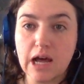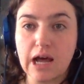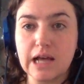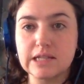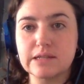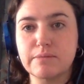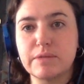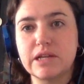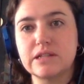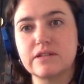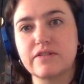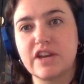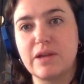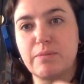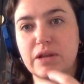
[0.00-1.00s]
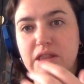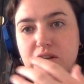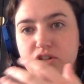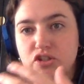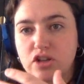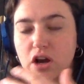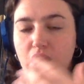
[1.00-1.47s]
as a means of keeping their
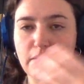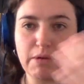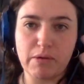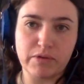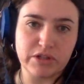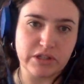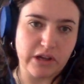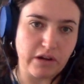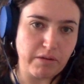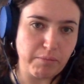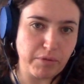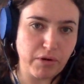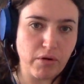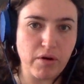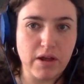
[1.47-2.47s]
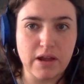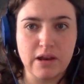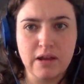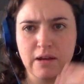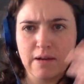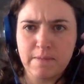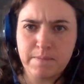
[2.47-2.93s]
job at which they are employed
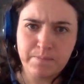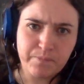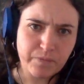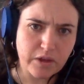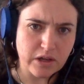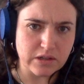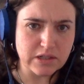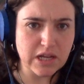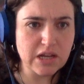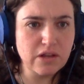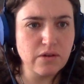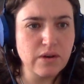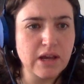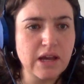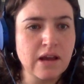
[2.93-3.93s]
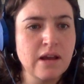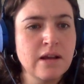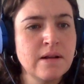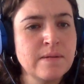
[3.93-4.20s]
continuing.